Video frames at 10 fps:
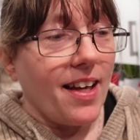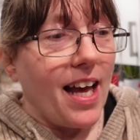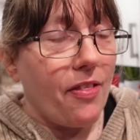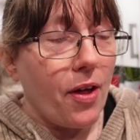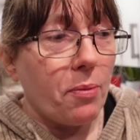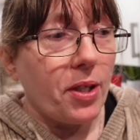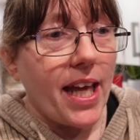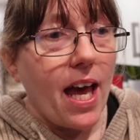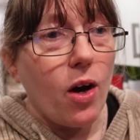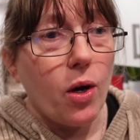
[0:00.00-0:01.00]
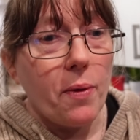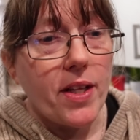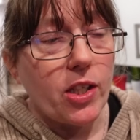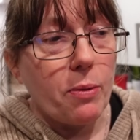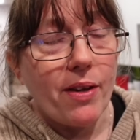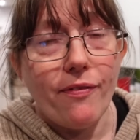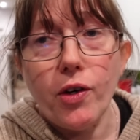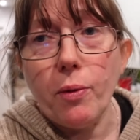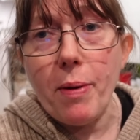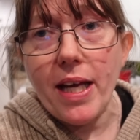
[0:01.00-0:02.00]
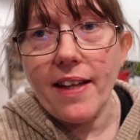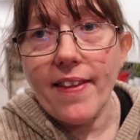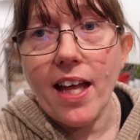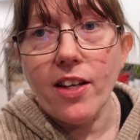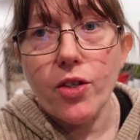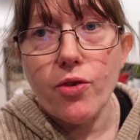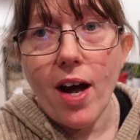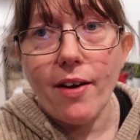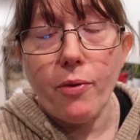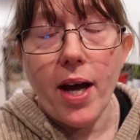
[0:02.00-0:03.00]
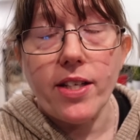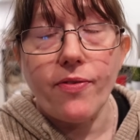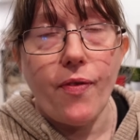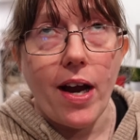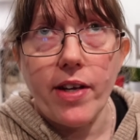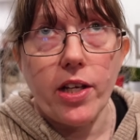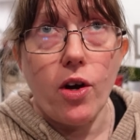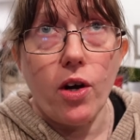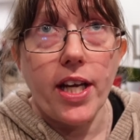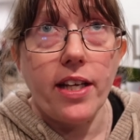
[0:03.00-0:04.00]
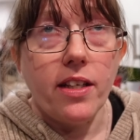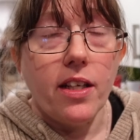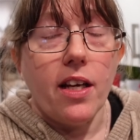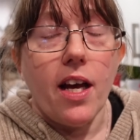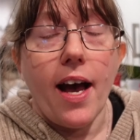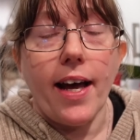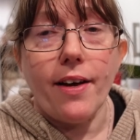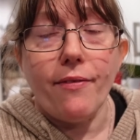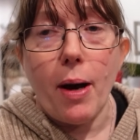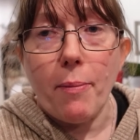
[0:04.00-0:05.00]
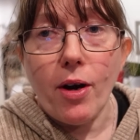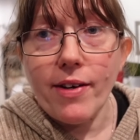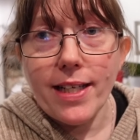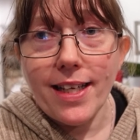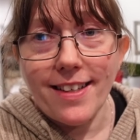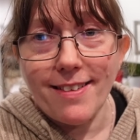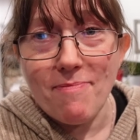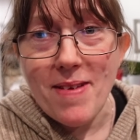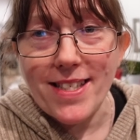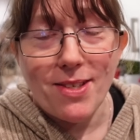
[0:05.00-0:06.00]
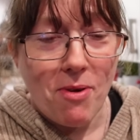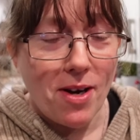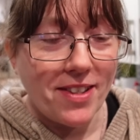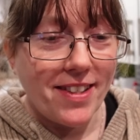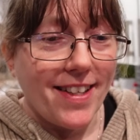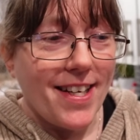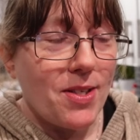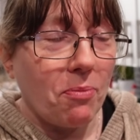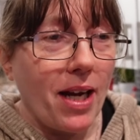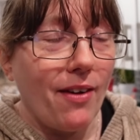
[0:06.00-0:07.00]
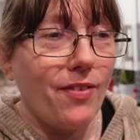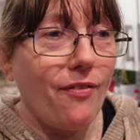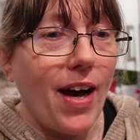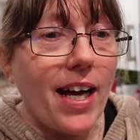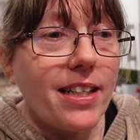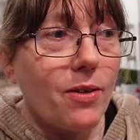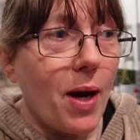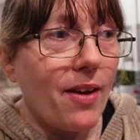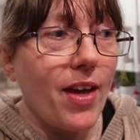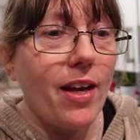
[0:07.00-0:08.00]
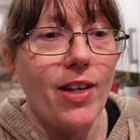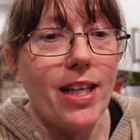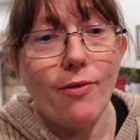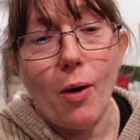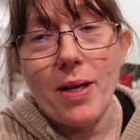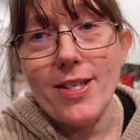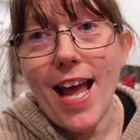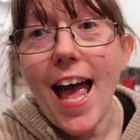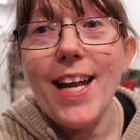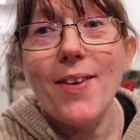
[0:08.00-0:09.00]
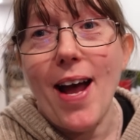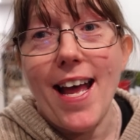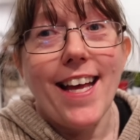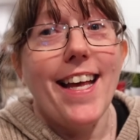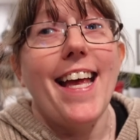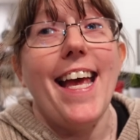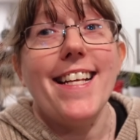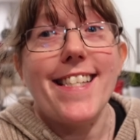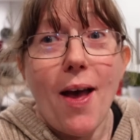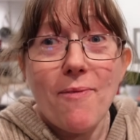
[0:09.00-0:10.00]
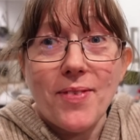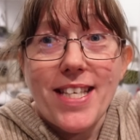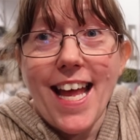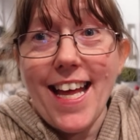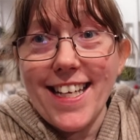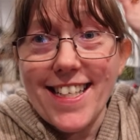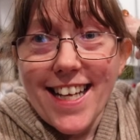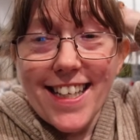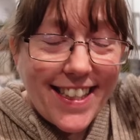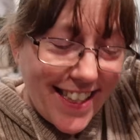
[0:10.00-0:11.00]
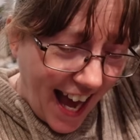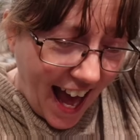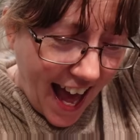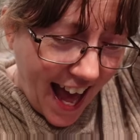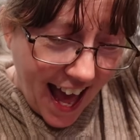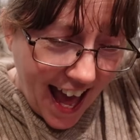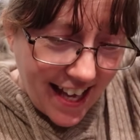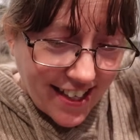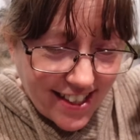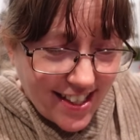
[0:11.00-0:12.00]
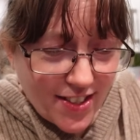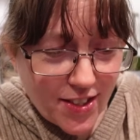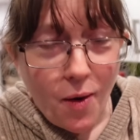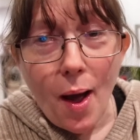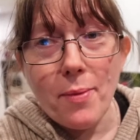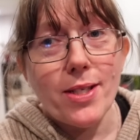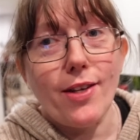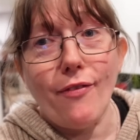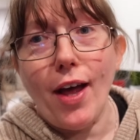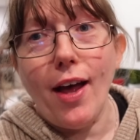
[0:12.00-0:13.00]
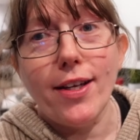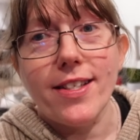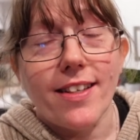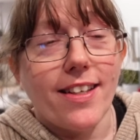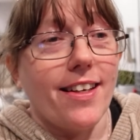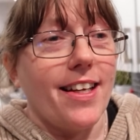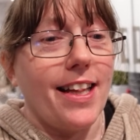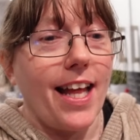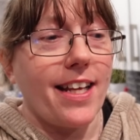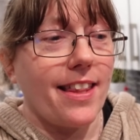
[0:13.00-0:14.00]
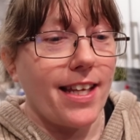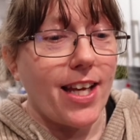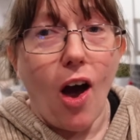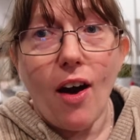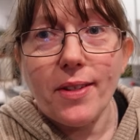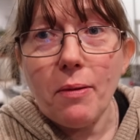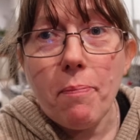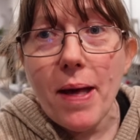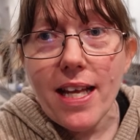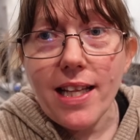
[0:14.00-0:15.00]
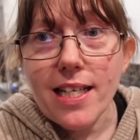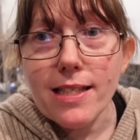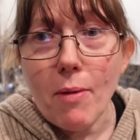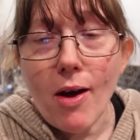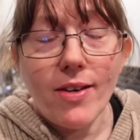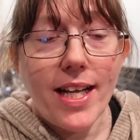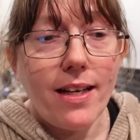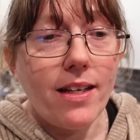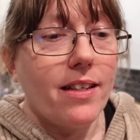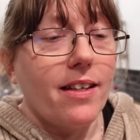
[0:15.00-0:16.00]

I thought I'm going to get home and there's going to be a full bin at the end of the driveway. It's very annoying. And I'm already missed one. So I'm going to have to find a way of getting rid of the rubbish. Anyway, it's emptied. Yeah. So I must have heard like the garden bin this morning.